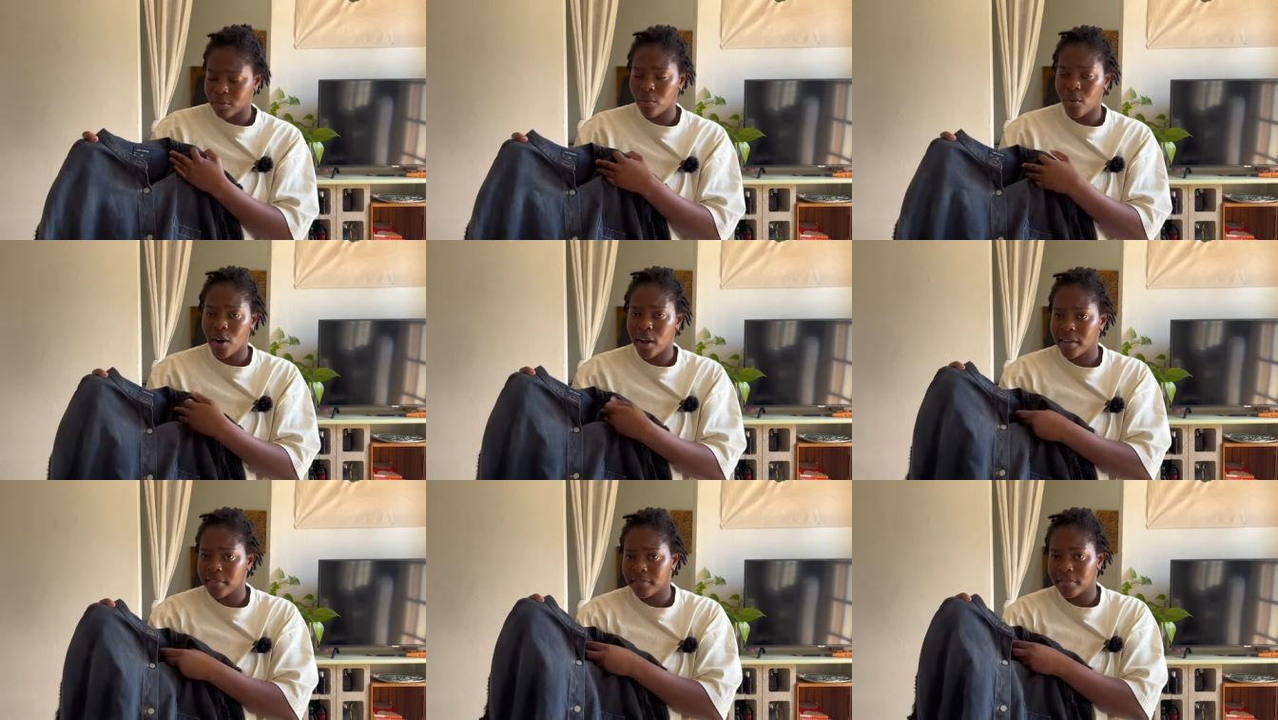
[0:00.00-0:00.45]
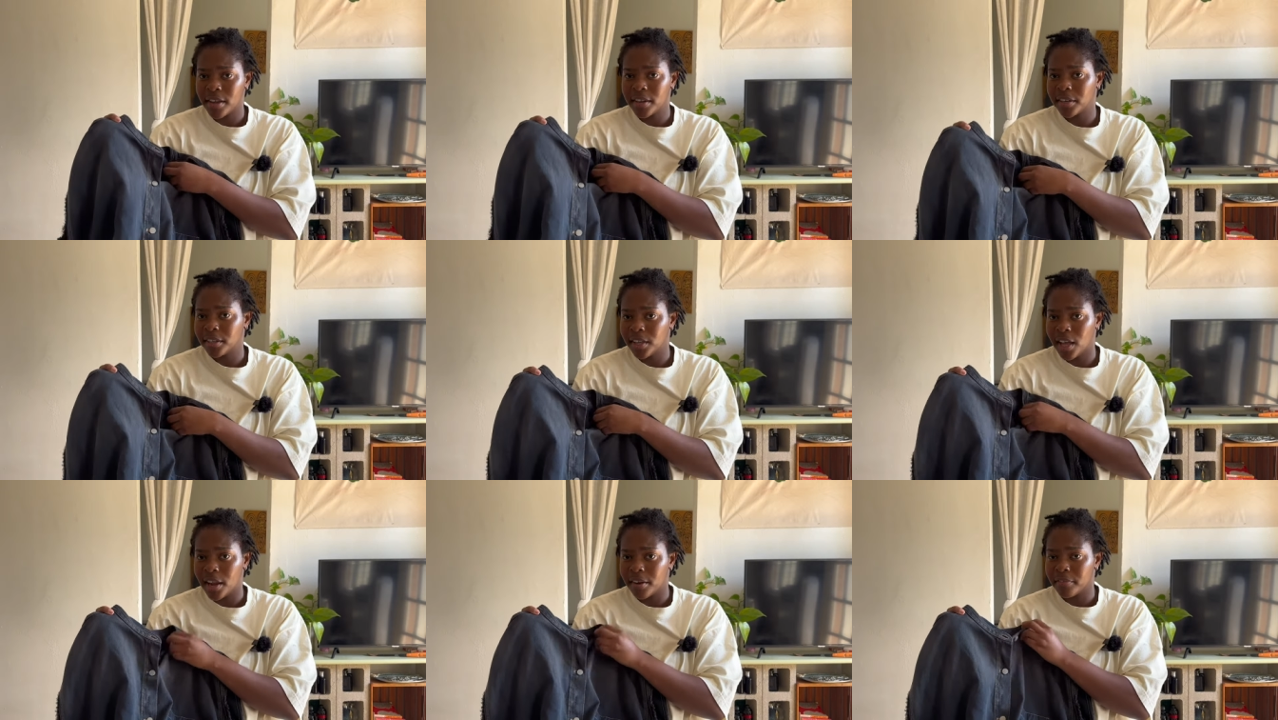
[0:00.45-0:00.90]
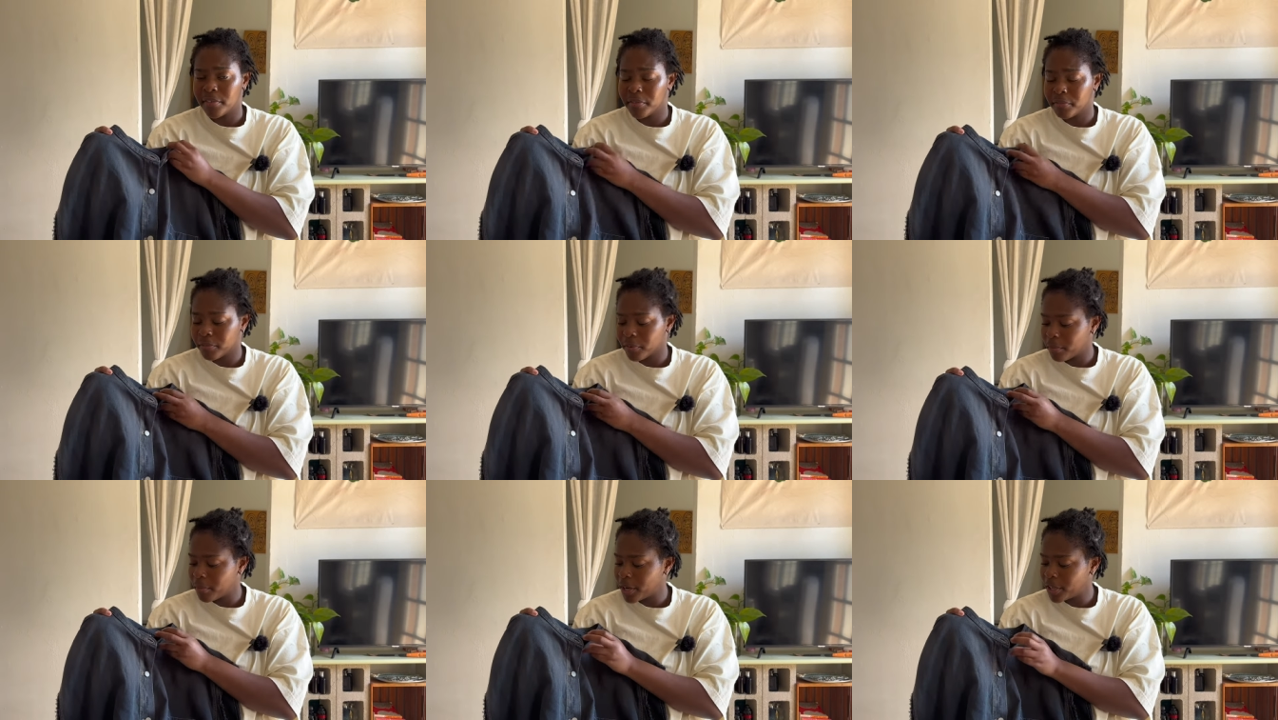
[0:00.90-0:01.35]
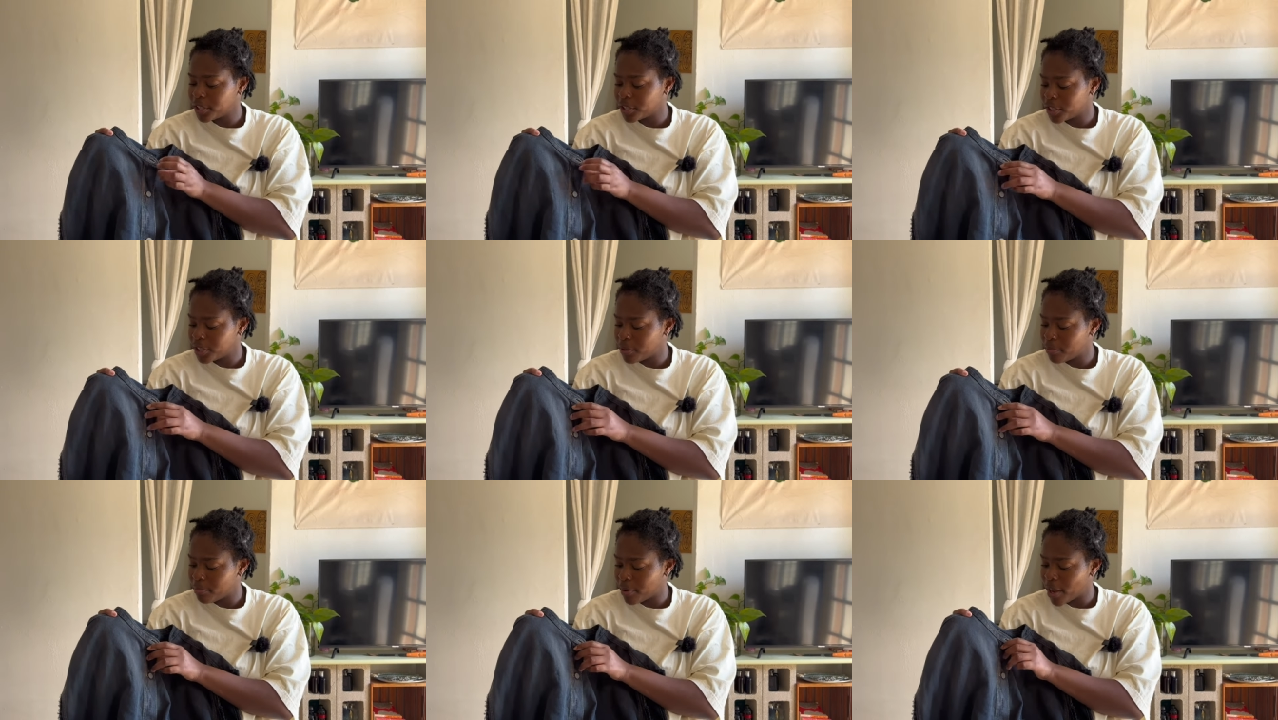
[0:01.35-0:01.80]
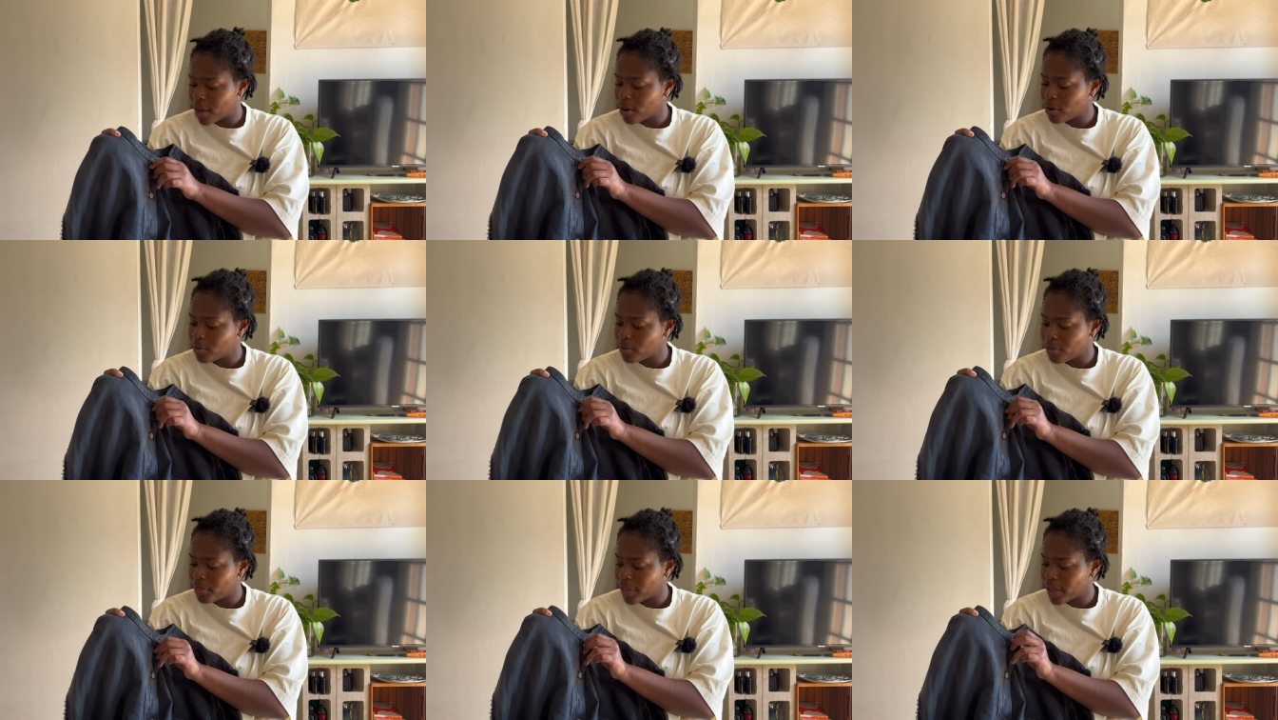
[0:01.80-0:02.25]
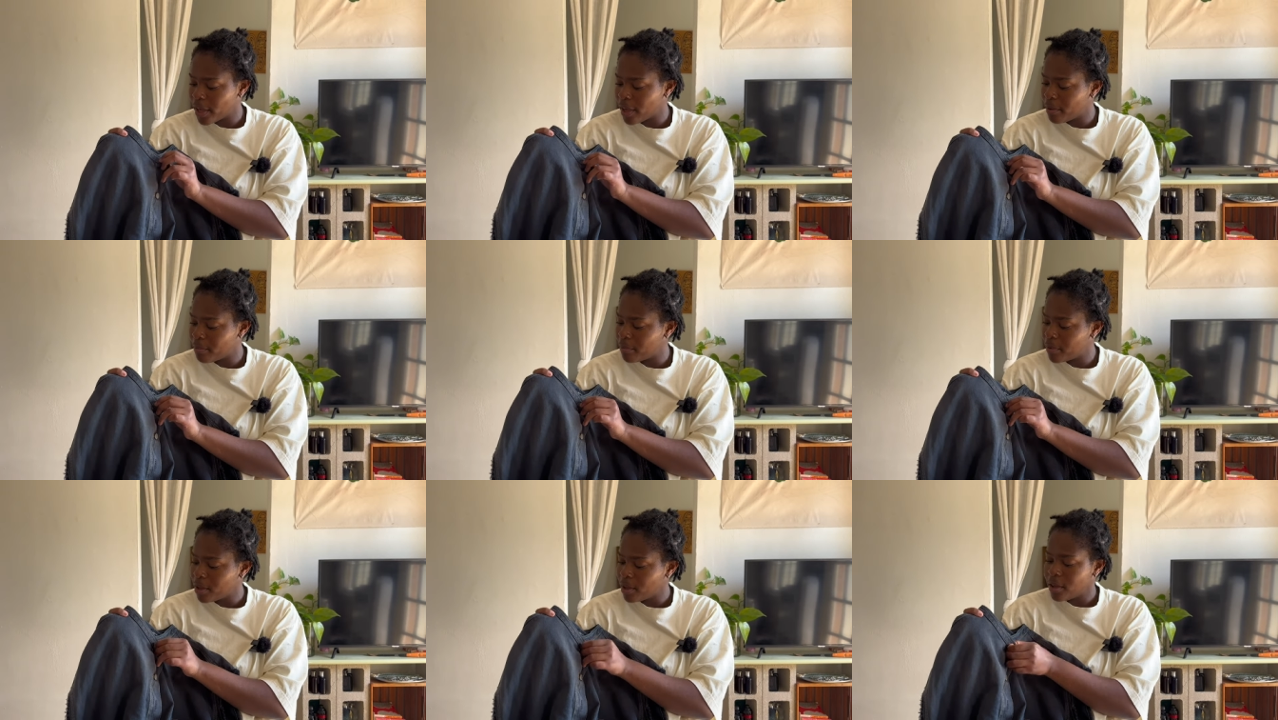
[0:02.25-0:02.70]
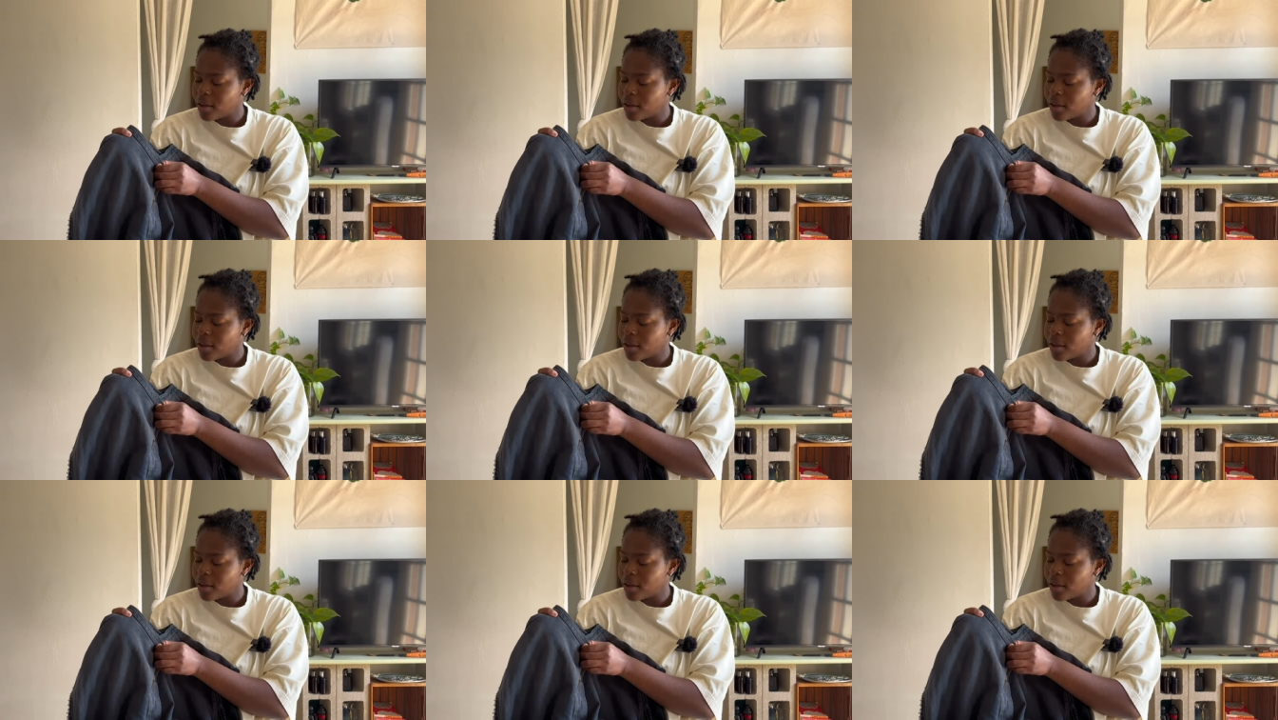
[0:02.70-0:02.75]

quite find a lot of information about them.